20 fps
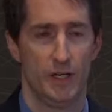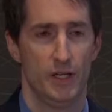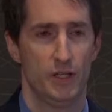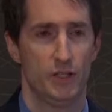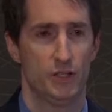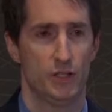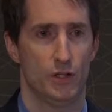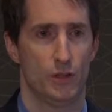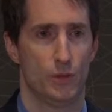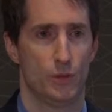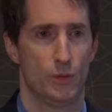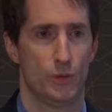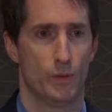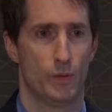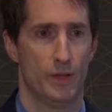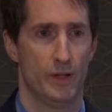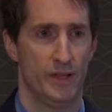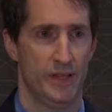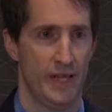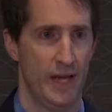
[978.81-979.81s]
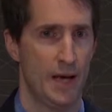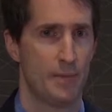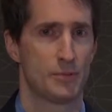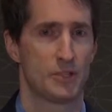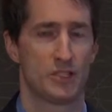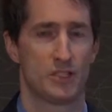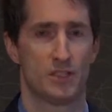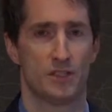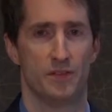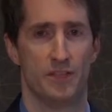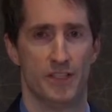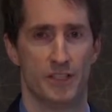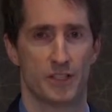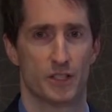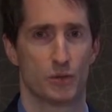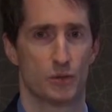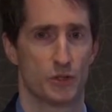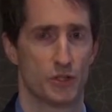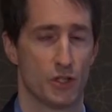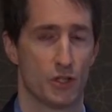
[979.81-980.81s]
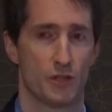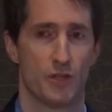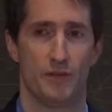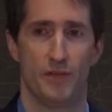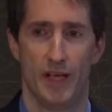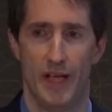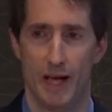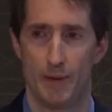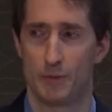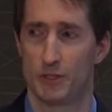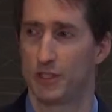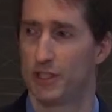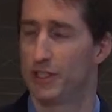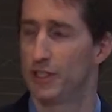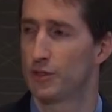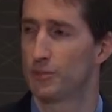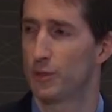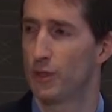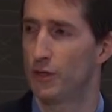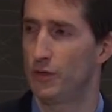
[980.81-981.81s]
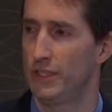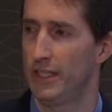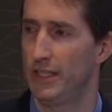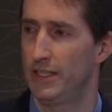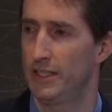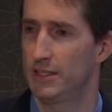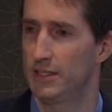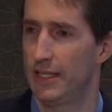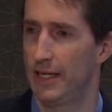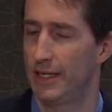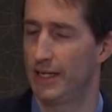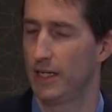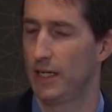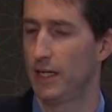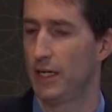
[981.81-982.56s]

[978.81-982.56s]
So the absence of this, the result of the absence of this protein is that